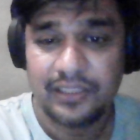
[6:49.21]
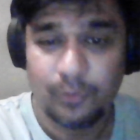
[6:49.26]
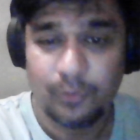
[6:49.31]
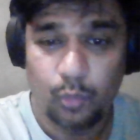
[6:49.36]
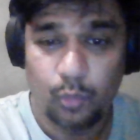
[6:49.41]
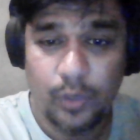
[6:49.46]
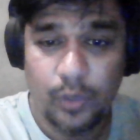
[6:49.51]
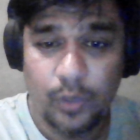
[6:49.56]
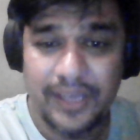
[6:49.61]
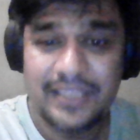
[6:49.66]

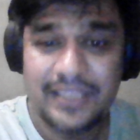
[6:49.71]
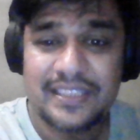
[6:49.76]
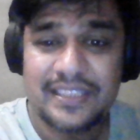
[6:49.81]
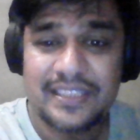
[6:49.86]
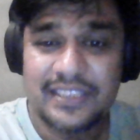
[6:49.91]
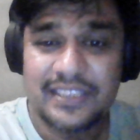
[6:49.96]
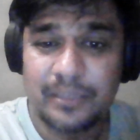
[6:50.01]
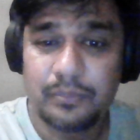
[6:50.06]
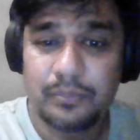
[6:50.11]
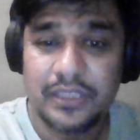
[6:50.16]
when
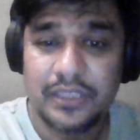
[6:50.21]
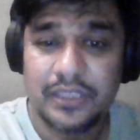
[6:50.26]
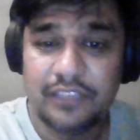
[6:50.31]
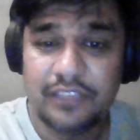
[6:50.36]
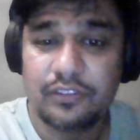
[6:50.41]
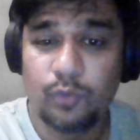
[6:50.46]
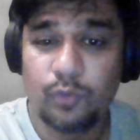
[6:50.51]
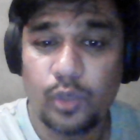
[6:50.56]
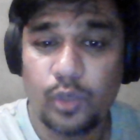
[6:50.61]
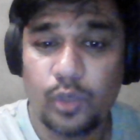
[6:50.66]
somebody
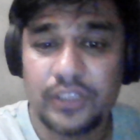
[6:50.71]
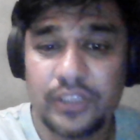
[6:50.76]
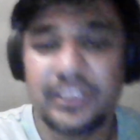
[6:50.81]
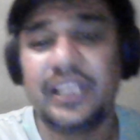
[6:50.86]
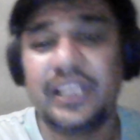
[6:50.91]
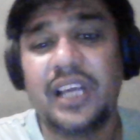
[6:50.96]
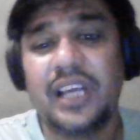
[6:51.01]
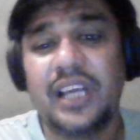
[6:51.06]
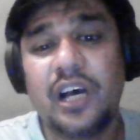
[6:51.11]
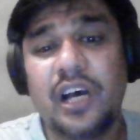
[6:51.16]
will watch,
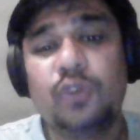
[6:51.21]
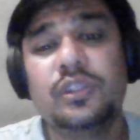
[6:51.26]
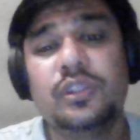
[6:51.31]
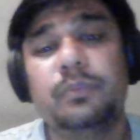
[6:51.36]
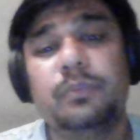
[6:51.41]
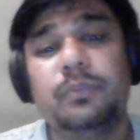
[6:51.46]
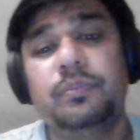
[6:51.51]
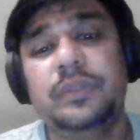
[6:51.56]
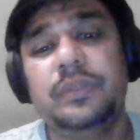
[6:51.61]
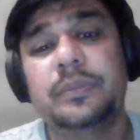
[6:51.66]
and how
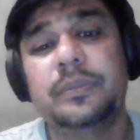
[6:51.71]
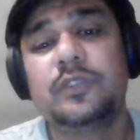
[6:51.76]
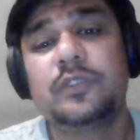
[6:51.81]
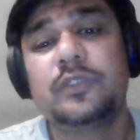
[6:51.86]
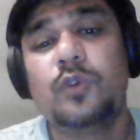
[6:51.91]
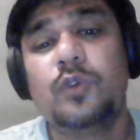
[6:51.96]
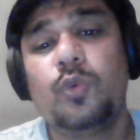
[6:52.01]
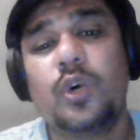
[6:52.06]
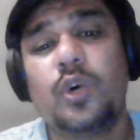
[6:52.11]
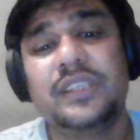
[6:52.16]
the people
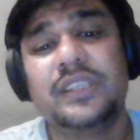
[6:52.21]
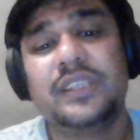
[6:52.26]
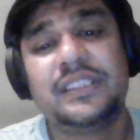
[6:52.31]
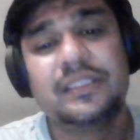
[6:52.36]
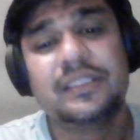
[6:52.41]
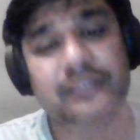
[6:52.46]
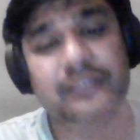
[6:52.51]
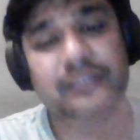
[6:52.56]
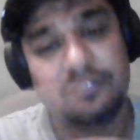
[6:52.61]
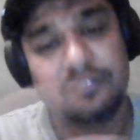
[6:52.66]
will watch,